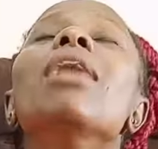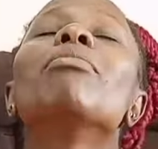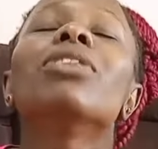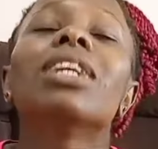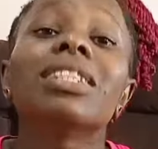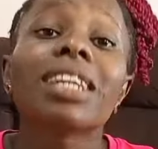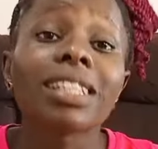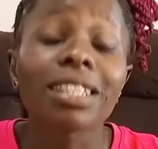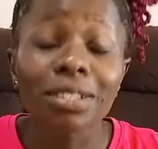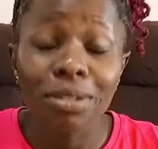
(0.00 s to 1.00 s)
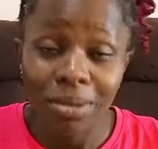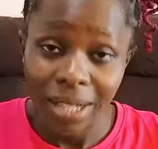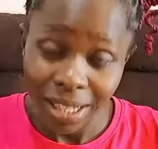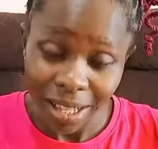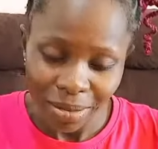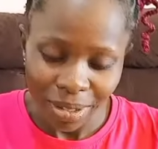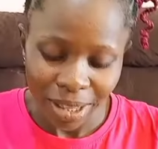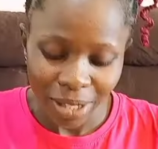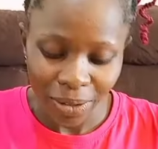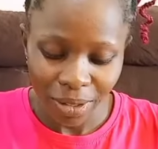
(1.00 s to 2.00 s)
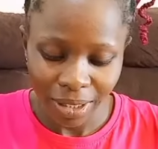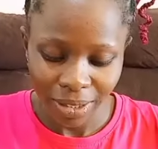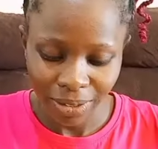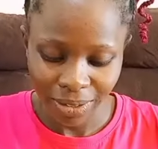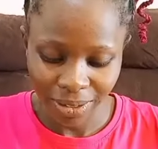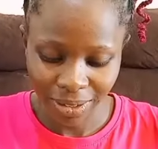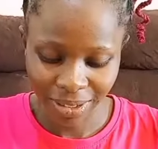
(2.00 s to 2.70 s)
I'm going to try this together with you. So,